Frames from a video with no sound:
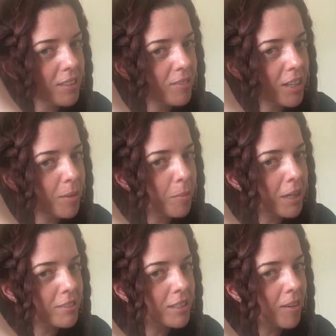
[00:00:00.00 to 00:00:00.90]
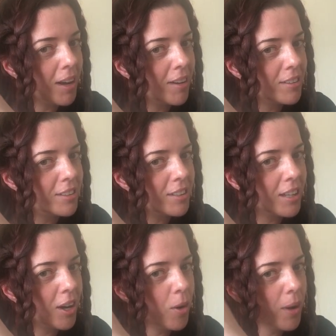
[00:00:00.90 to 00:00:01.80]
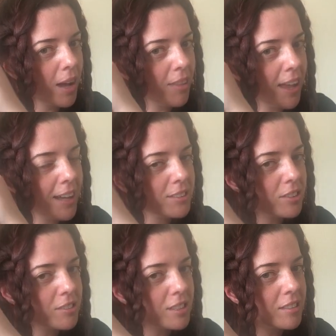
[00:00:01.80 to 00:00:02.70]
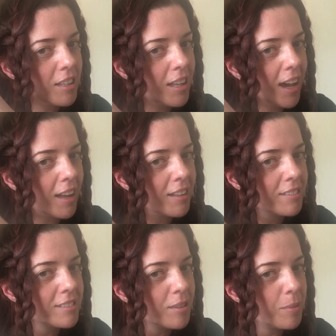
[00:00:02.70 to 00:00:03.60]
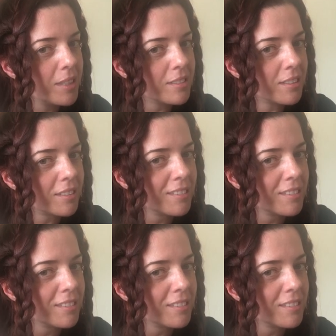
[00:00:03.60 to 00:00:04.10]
when I'm about to go out, and they're like, oh wow, that turns into that. It's amazing.